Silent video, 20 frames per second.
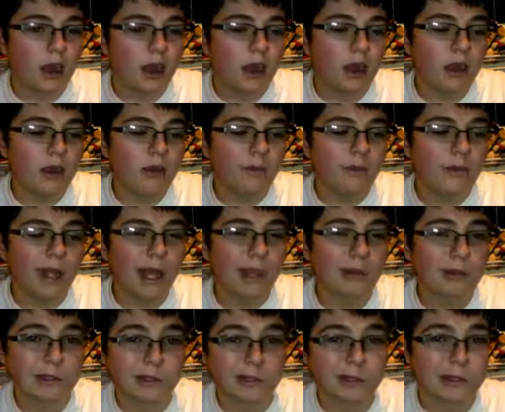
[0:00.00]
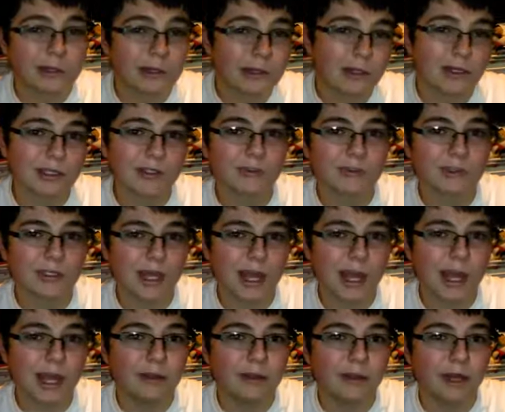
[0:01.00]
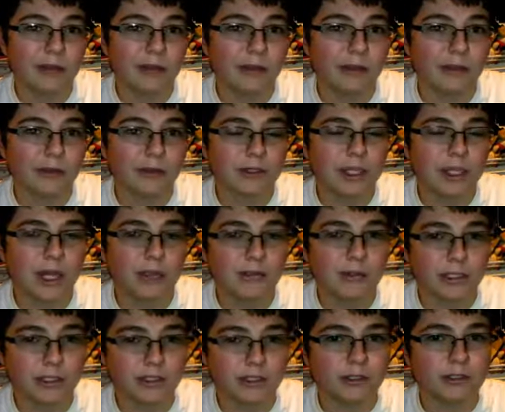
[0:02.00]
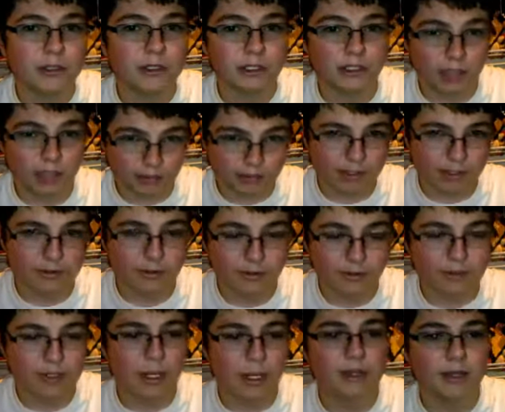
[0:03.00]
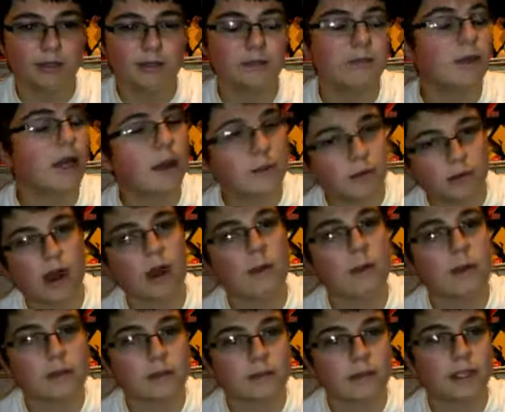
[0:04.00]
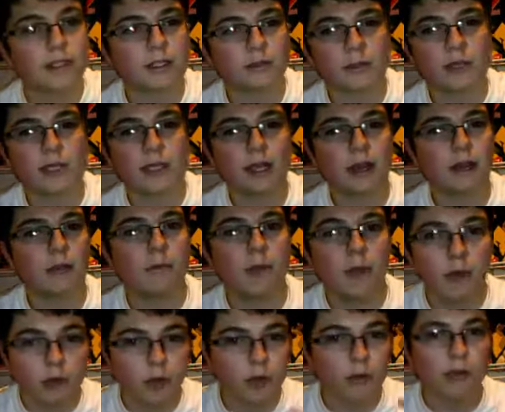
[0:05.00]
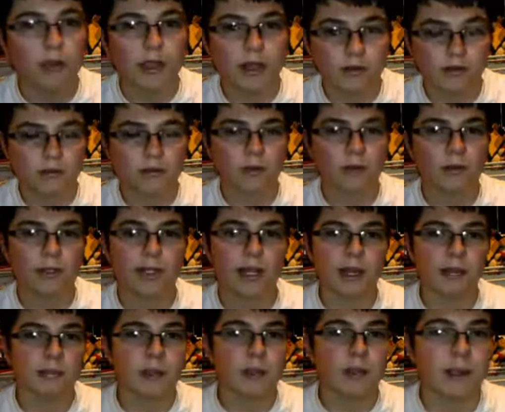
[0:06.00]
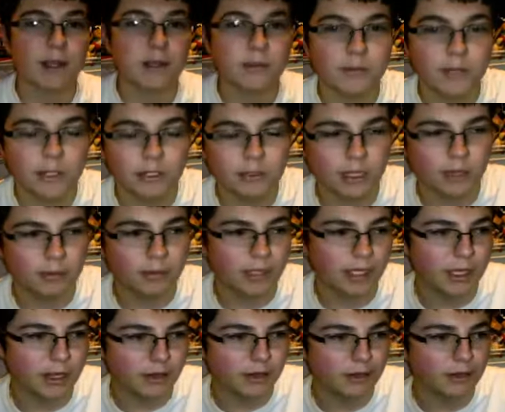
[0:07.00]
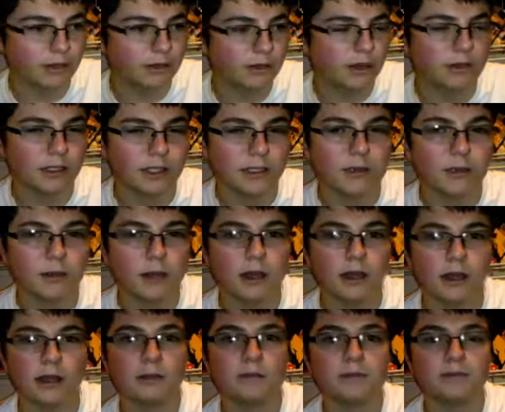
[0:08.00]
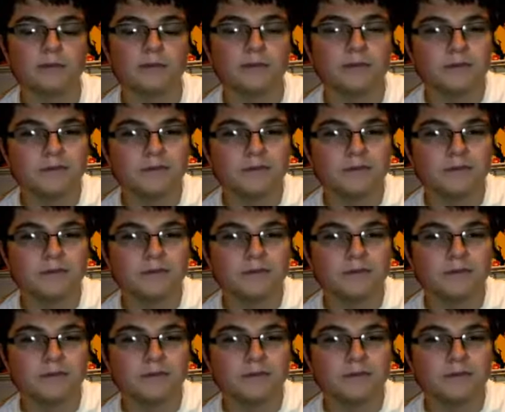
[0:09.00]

Um, I was a little crunched for time on Thursday, which is usually every Thursday I do, but I promise next week, um, we'll get them rolling again. Maybe I can build up a little, a little, uh,